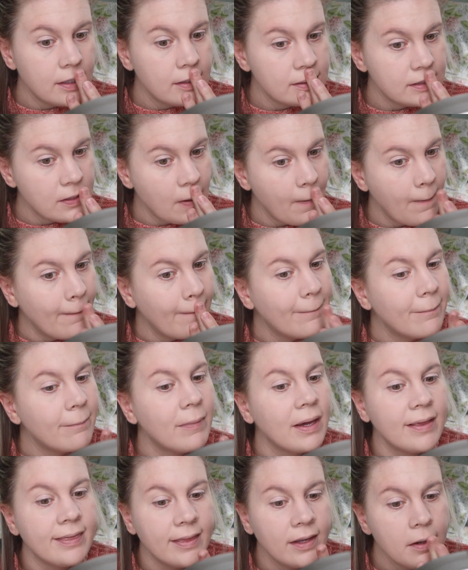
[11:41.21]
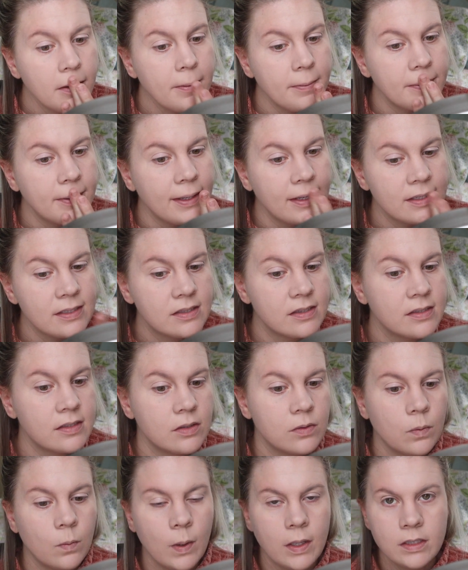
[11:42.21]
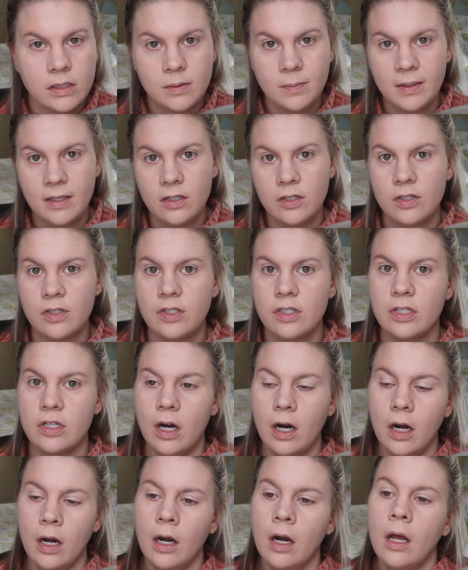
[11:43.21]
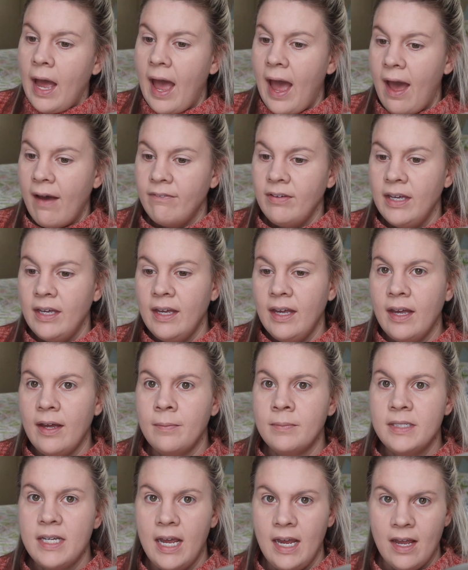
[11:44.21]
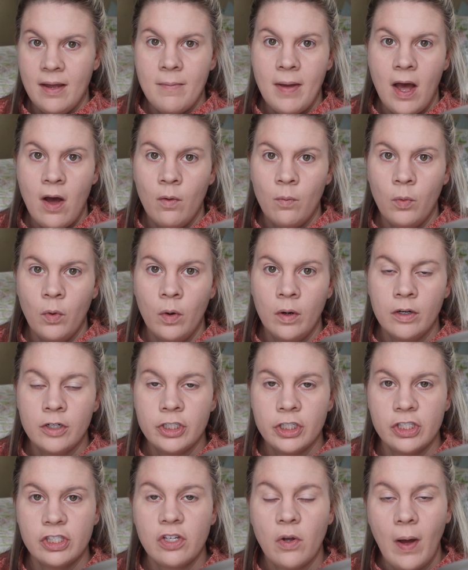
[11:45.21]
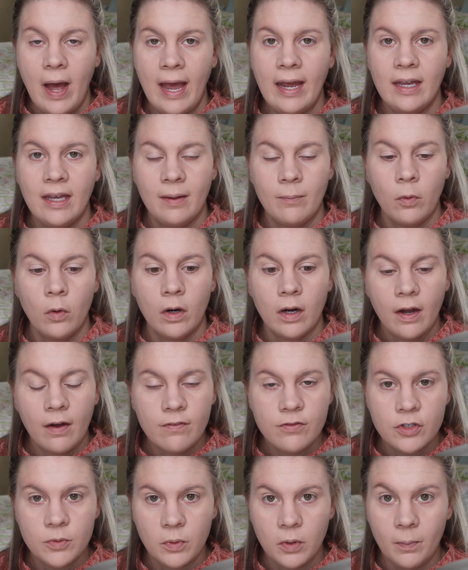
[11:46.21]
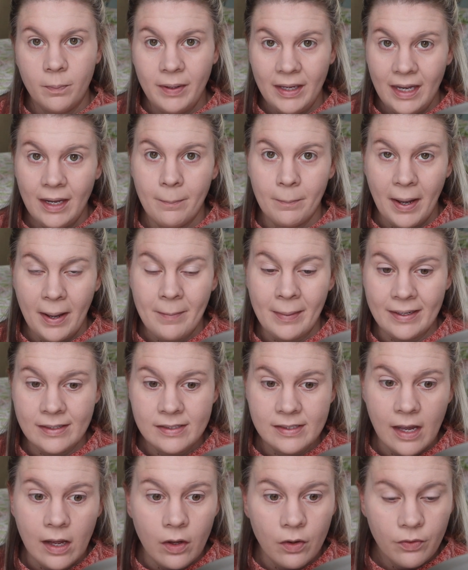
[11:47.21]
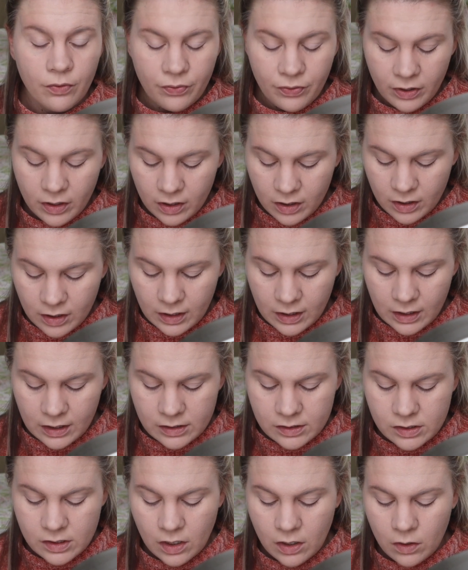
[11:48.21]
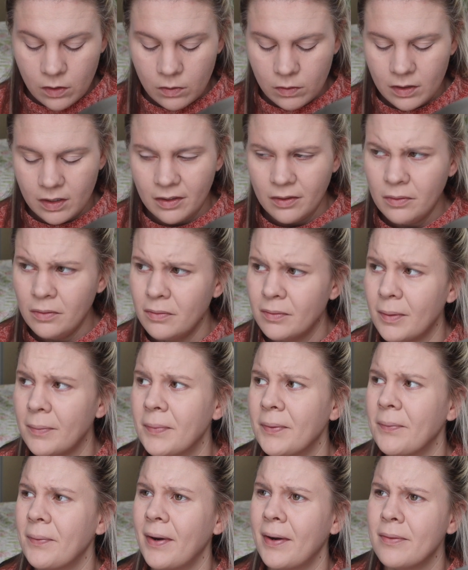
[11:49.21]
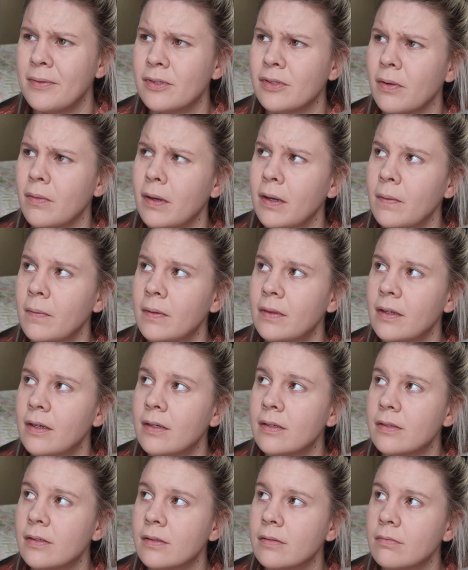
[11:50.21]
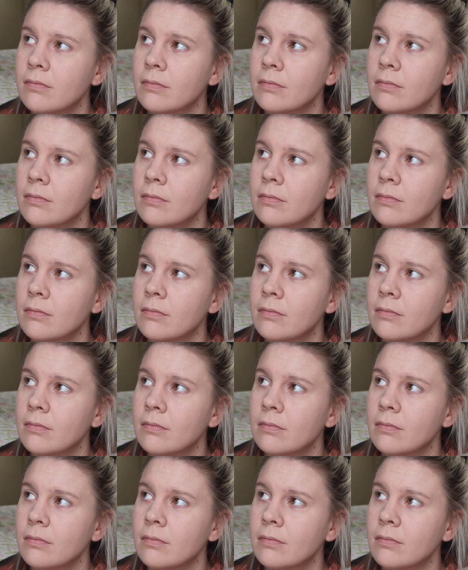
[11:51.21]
And so my therapist wants me to start having him take him out more just so I get more comfortable being by myself. And so I don't remember where I was going with this.